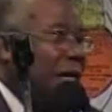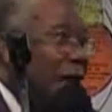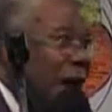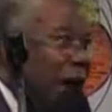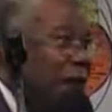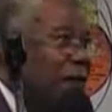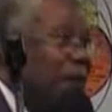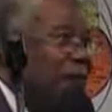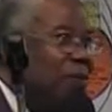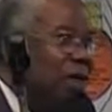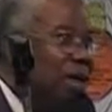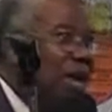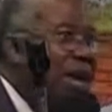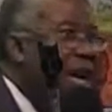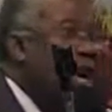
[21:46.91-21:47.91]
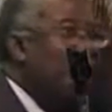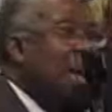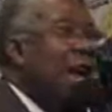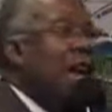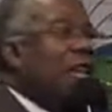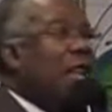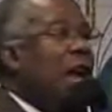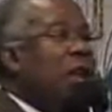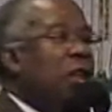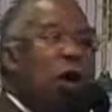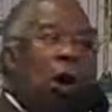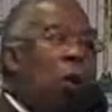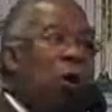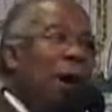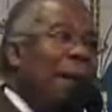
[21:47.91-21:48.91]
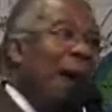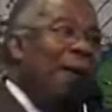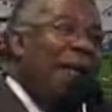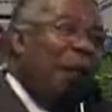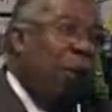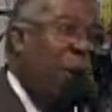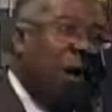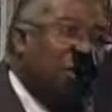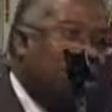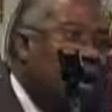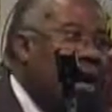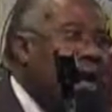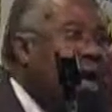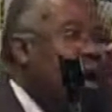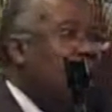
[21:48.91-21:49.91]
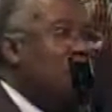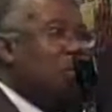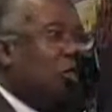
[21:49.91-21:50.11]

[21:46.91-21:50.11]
saved? Right. He said, don't worry about that question. Right.